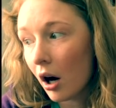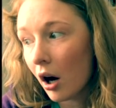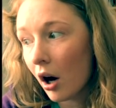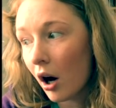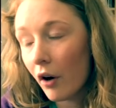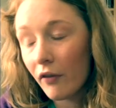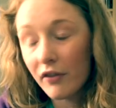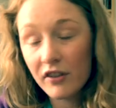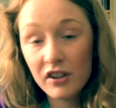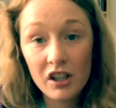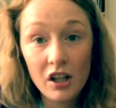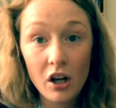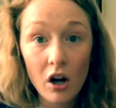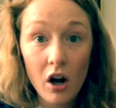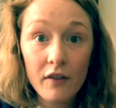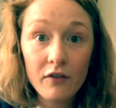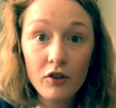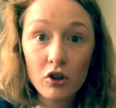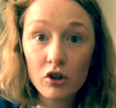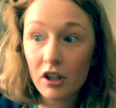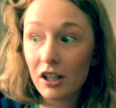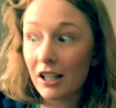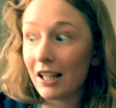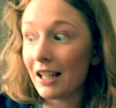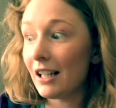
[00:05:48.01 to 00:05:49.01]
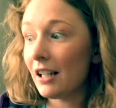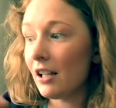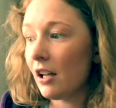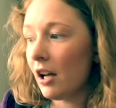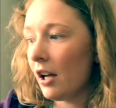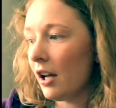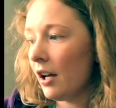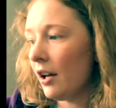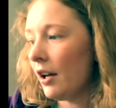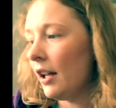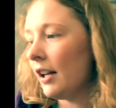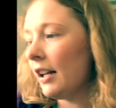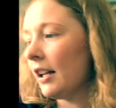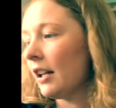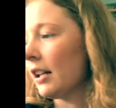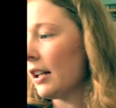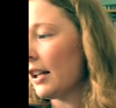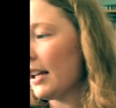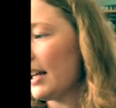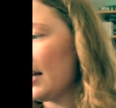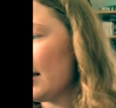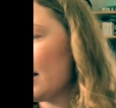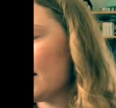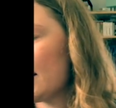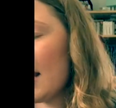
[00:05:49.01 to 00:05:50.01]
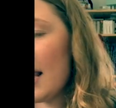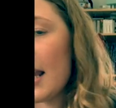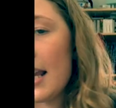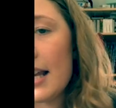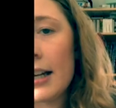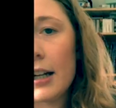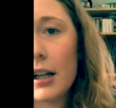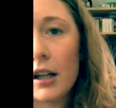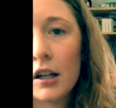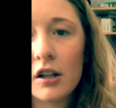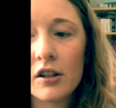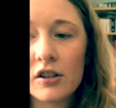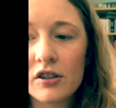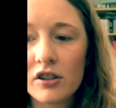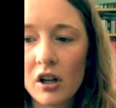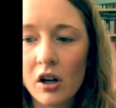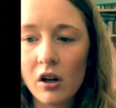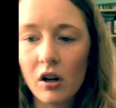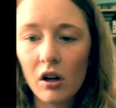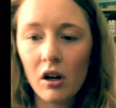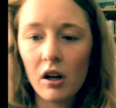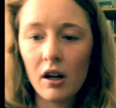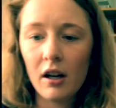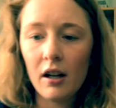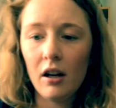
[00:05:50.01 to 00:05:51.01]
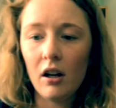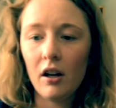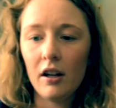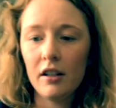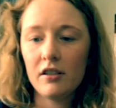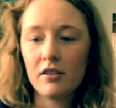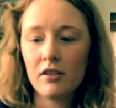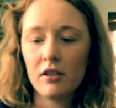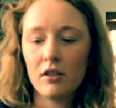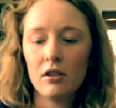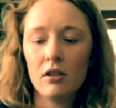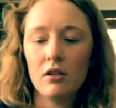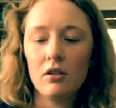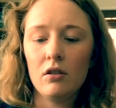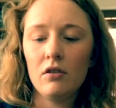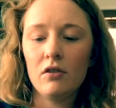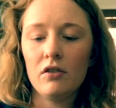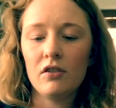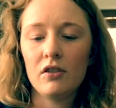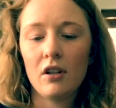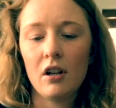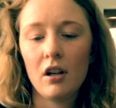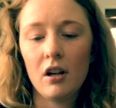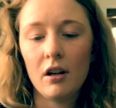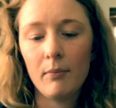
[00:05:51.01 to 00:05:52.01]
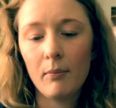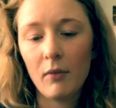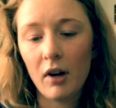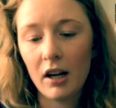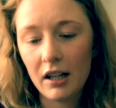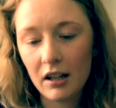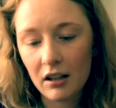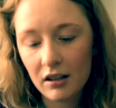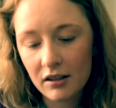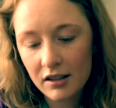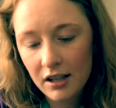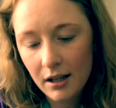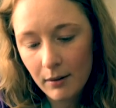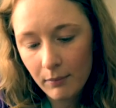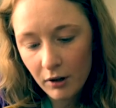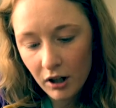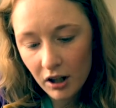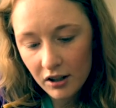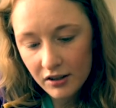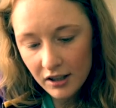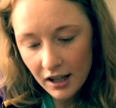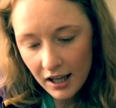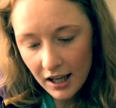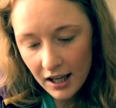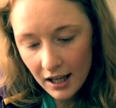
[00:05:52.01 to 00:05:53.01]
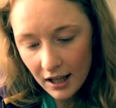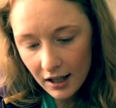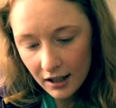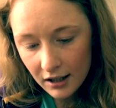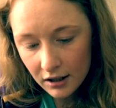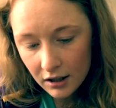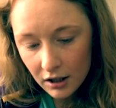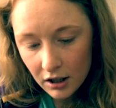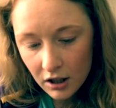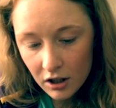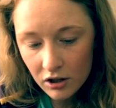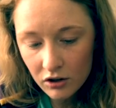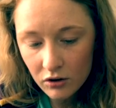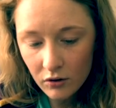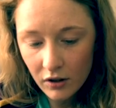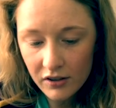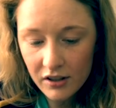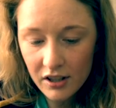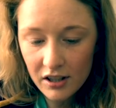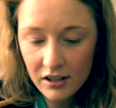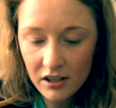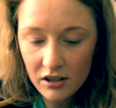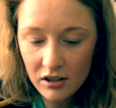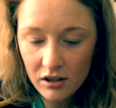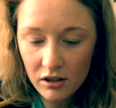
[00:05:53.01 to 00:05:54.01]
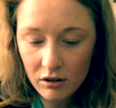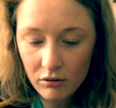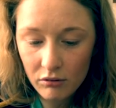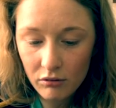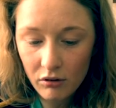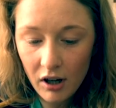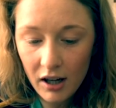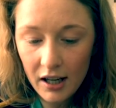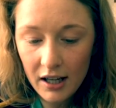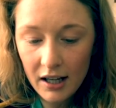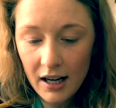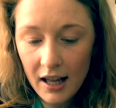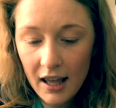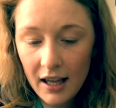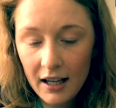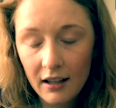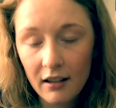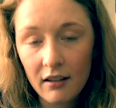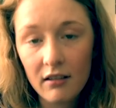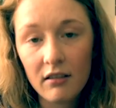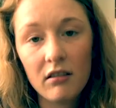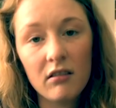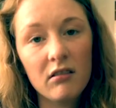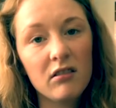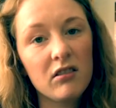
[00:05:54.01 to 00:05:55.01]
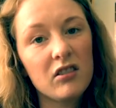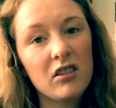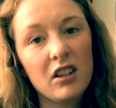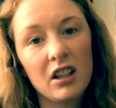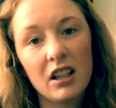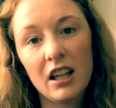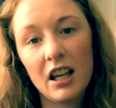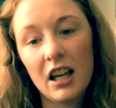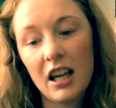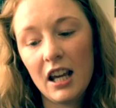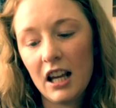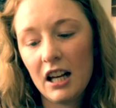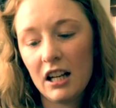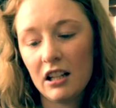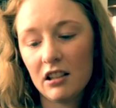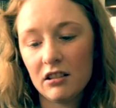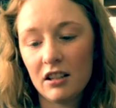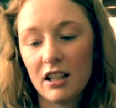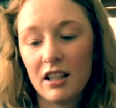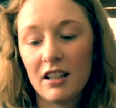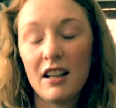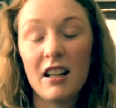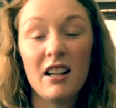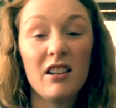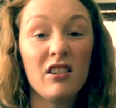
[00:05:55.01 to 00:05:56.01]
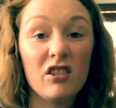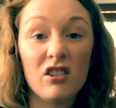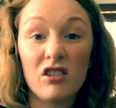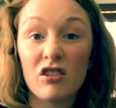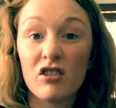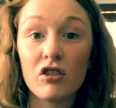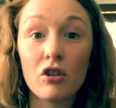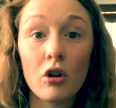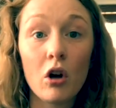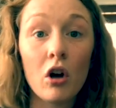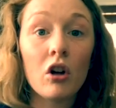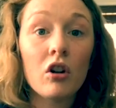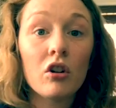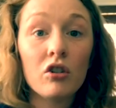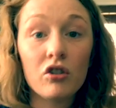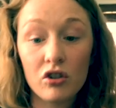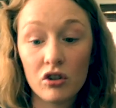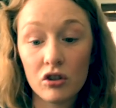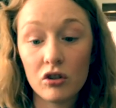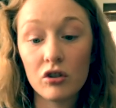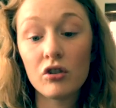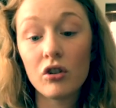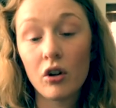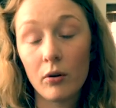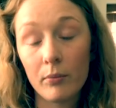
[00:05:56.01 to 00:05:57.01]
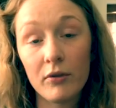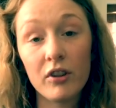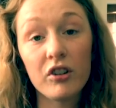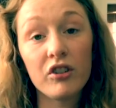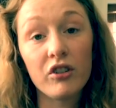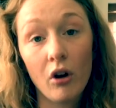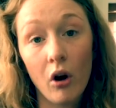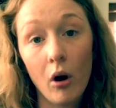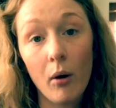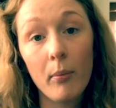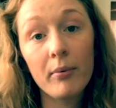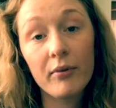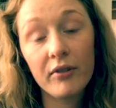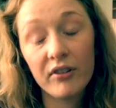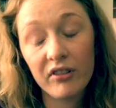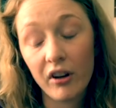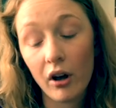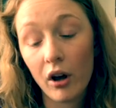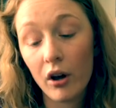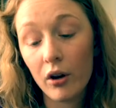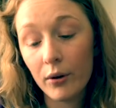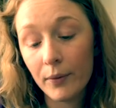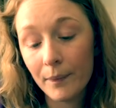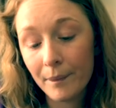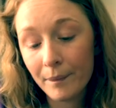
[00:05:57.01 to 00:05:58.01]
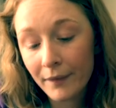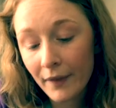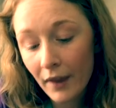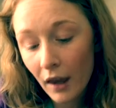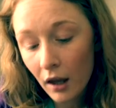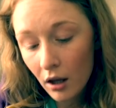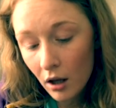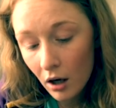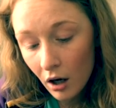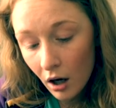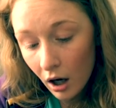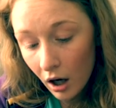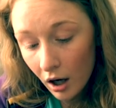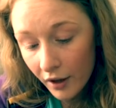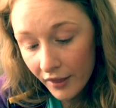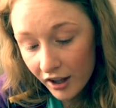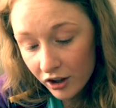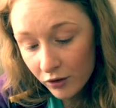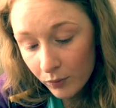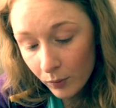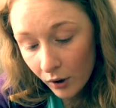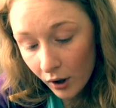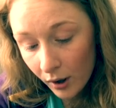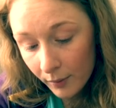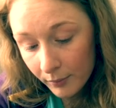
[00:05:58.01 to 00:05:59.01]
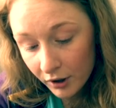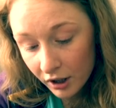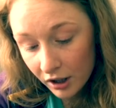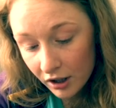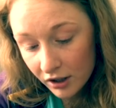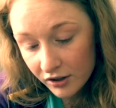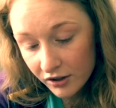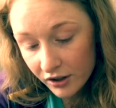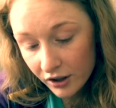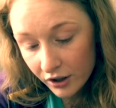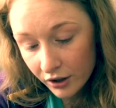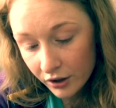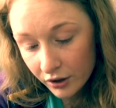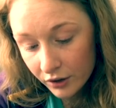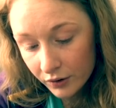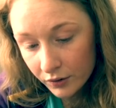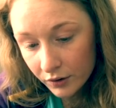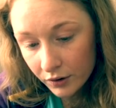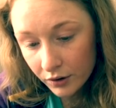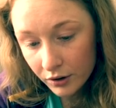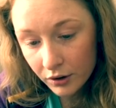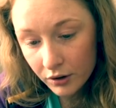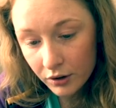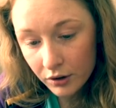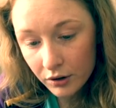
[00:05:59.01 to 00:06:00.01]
obviously I've got a little guillotine, so I like to use my little tip cutter here. So I set it to the right length, stick it in, and then just chop the top. So that's what I'm going to do.